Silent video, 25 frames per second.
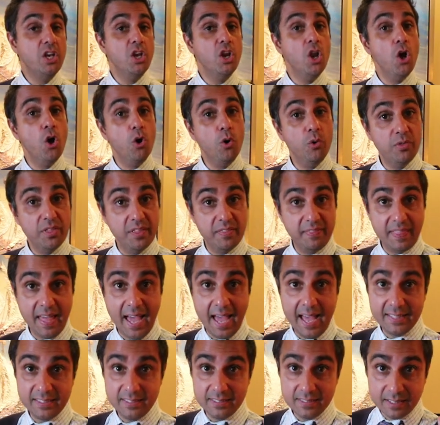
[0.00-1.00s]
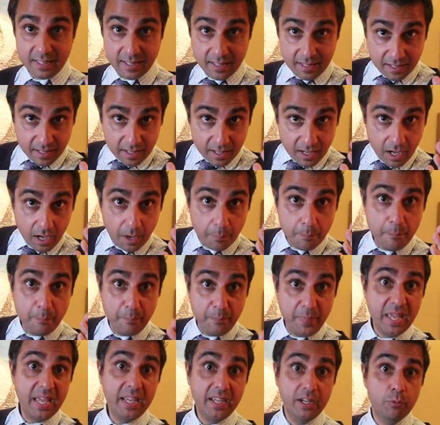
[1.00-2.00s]
know that that's a
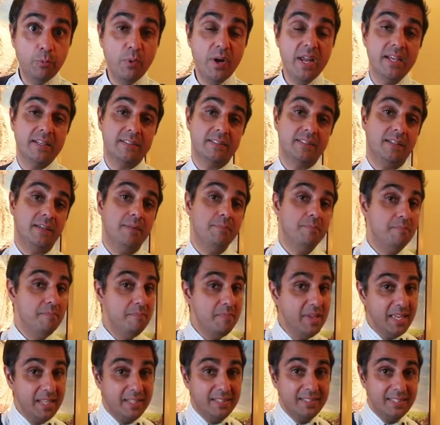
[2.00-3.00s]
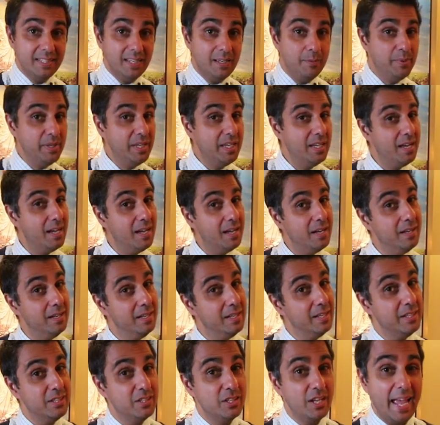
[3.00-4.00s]
big risk. Mid tibia
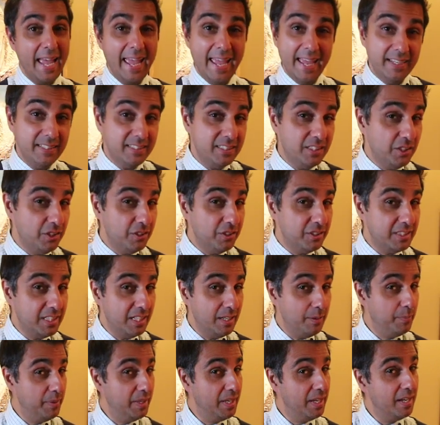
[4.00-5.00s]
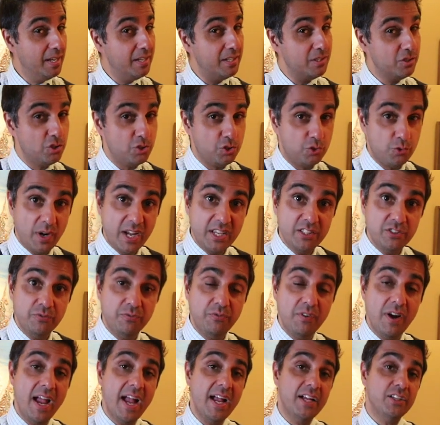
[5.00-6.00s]
anterior tibia, stress
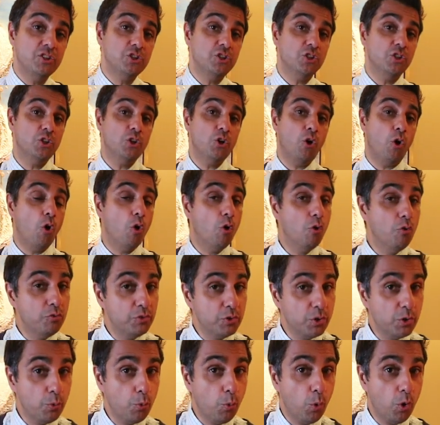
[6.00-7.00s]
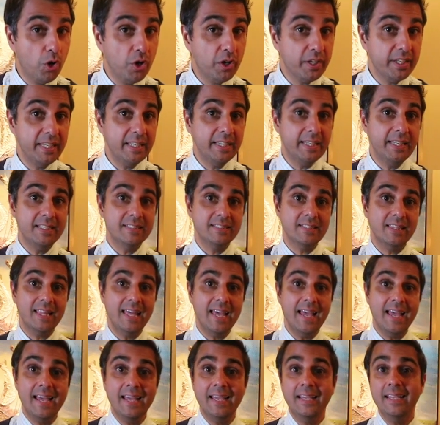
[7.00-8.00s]
fracture, overworking his
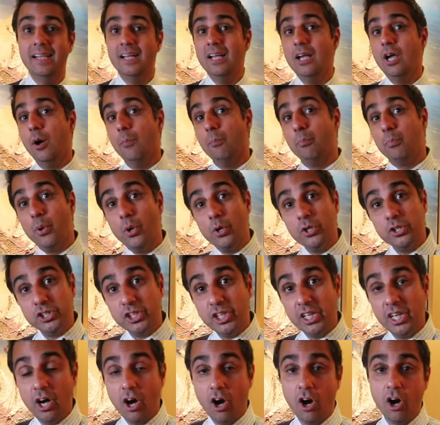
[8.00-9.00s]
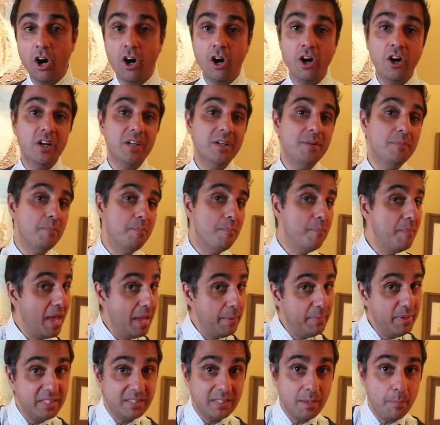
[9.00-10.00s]
leg, pushing hard,
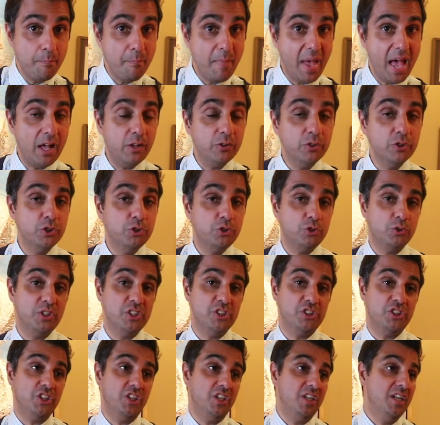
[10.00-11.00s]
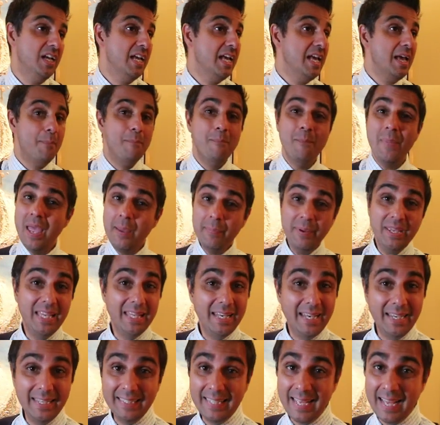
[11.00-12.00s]
maybe some malnutrition, maybe
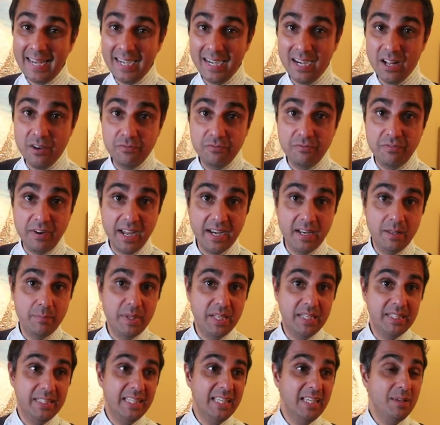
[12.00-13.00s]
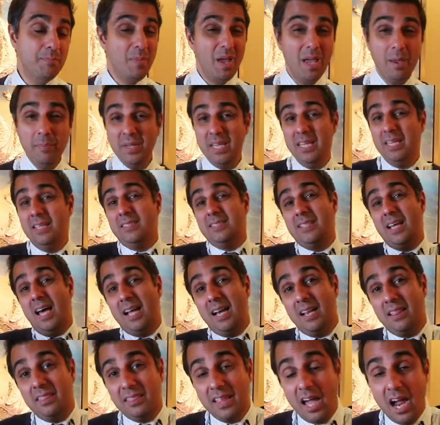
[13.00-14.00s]
he didn't get enough vitamin D, maybe he's
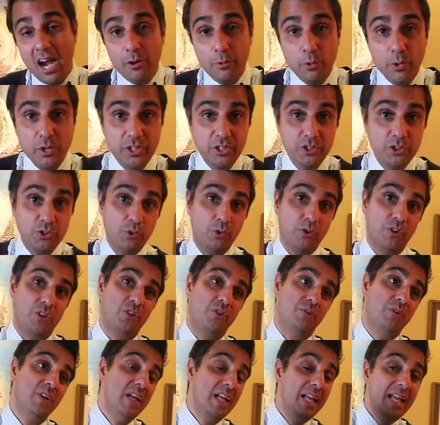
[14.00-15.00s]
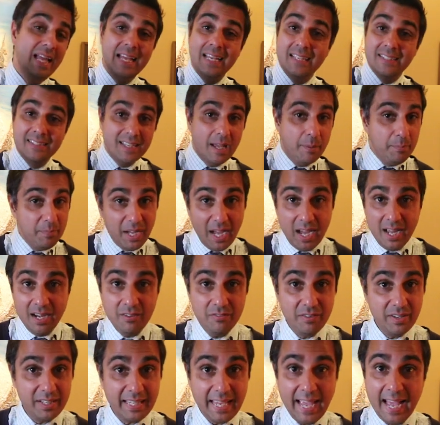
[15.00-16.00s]
got a thyroid disorder, some kind
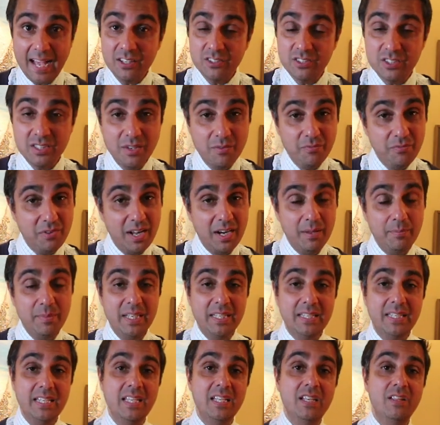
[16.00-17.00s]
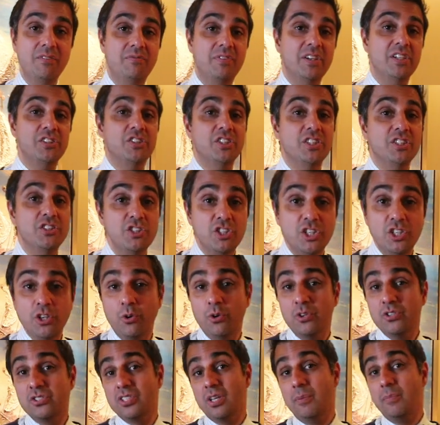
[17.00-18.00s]
of a calcium vitamin D deficiency,
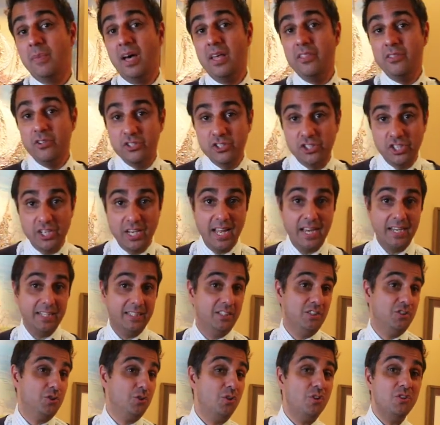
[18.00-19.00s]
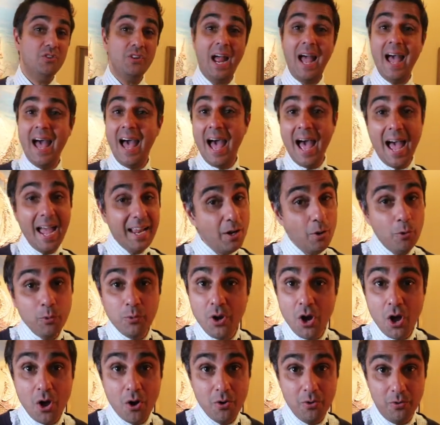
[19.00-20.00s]
or some other genetic disorder. I
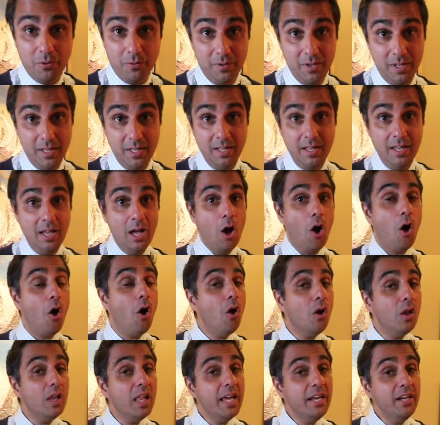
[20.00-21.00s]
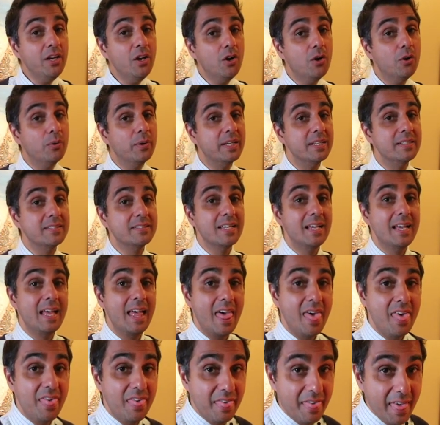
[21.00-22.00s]
don't know. All I know is
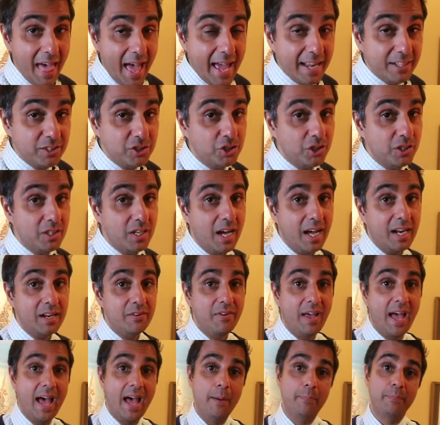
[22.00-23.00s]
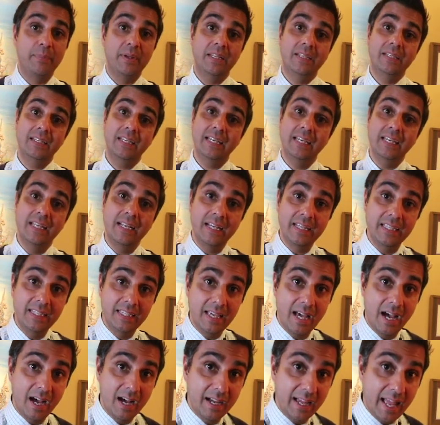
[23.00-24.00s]
that should not have happened in a
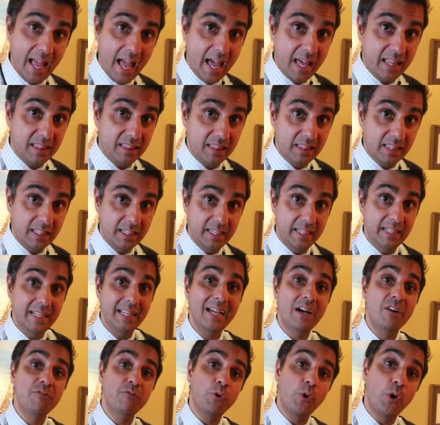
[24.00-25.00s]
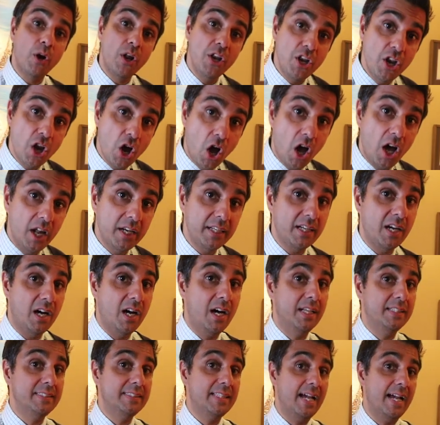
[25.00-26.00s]
young athlete for a non
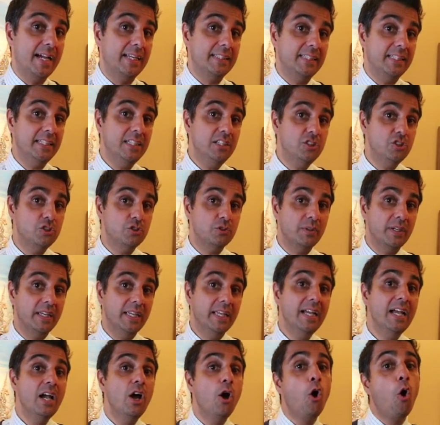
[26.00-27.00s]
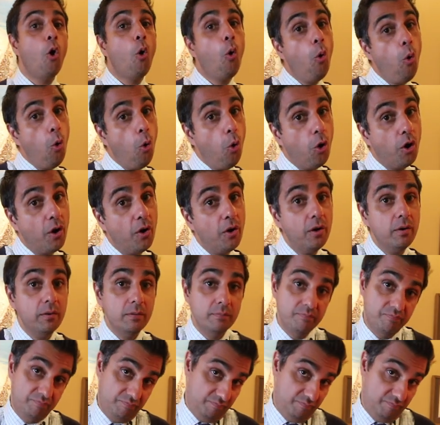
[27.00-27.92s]
contact injury, or